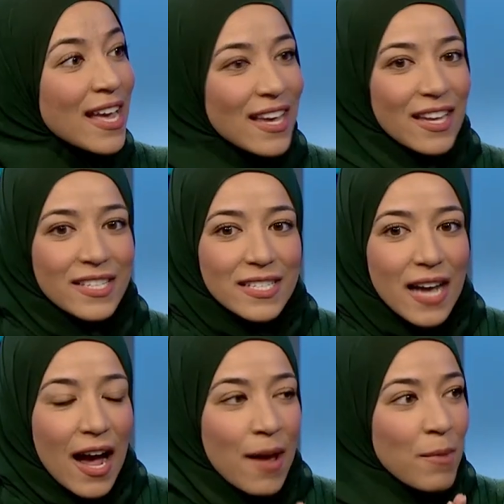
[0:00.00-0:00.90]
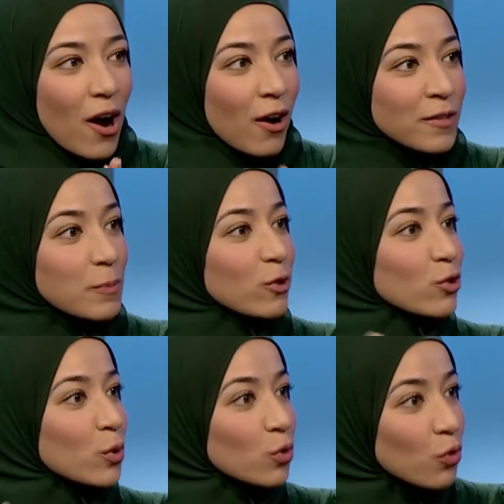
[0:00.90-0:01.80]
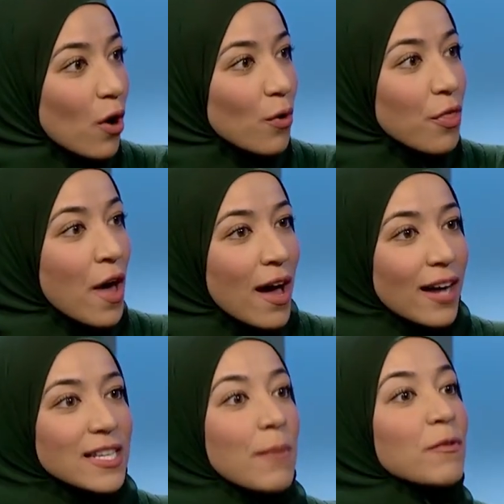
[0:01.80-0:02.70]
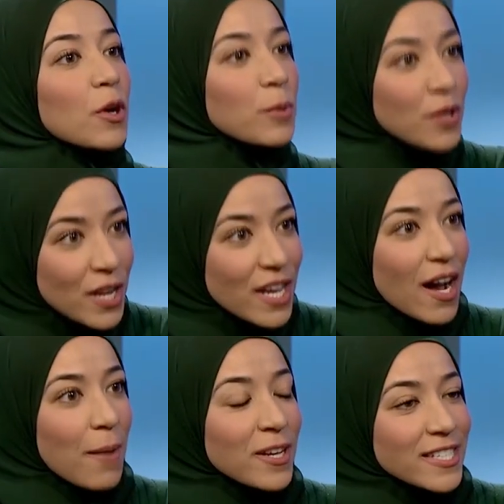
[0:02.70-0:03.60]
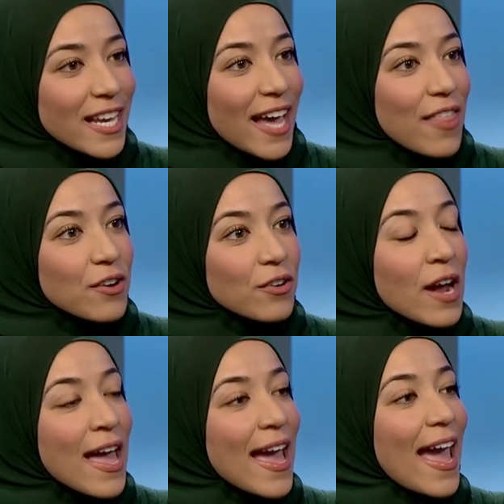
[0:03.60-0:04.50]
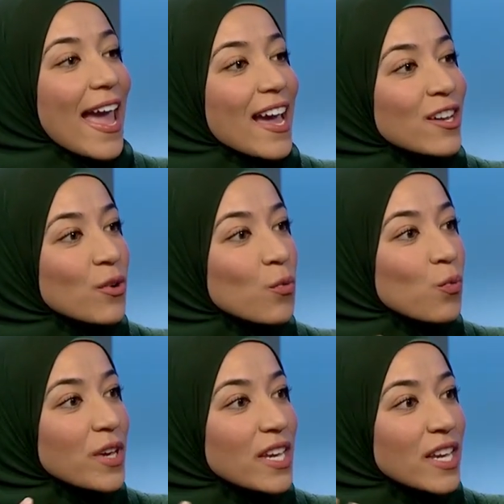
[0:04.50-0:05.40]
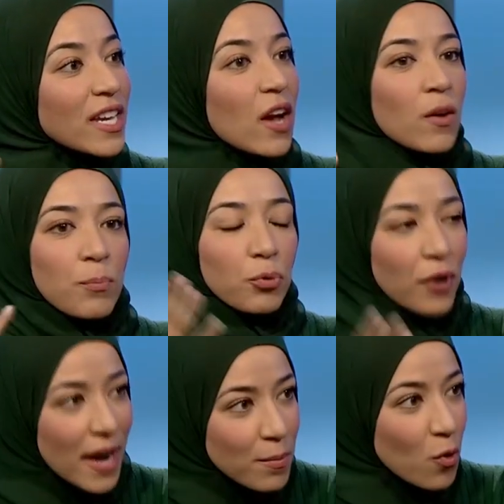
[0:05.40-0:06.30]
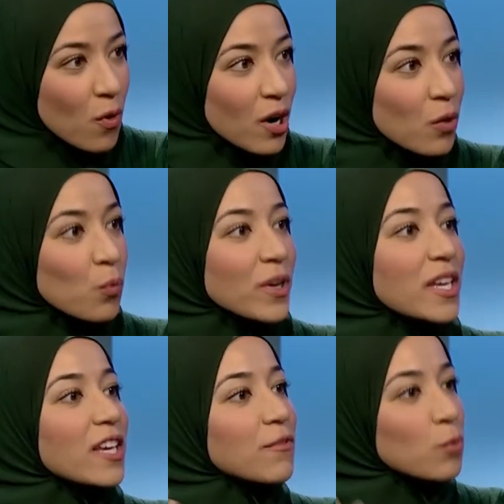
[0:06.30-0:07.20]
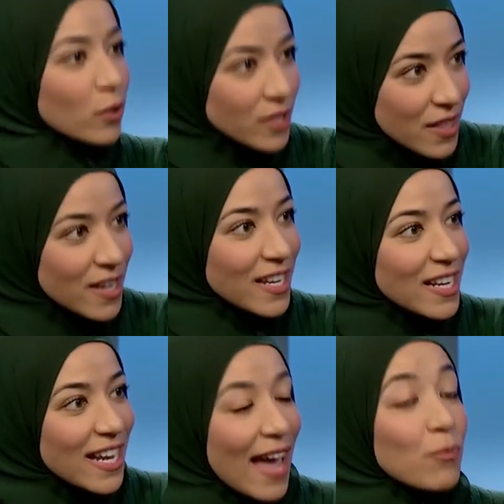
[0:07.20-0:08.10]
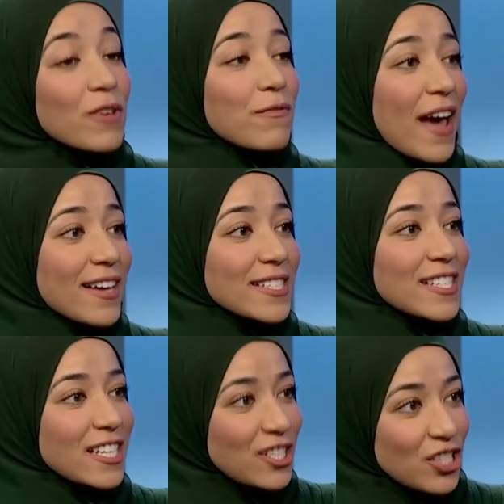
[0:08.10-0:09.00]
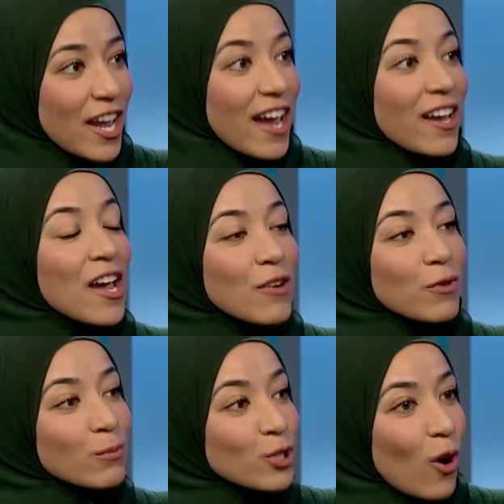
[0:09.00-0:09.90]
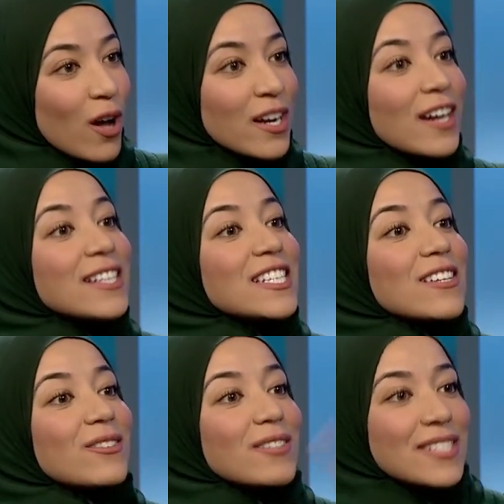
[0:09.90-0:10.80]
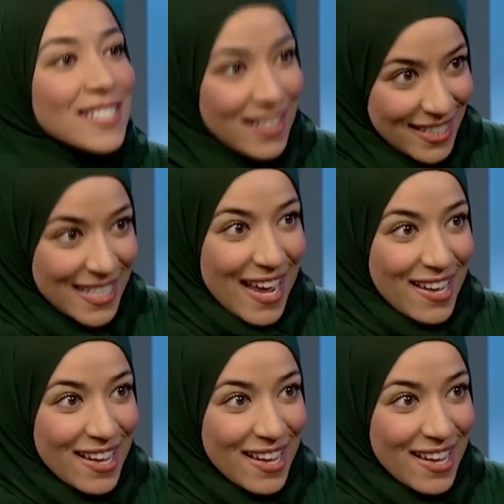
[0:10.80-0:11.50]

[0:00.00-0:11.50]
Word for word: It is a time of spiritual growth, a time of community coming together, and we pray more, we give more to the needy, and we fast each day from dawn until sunset. For how long?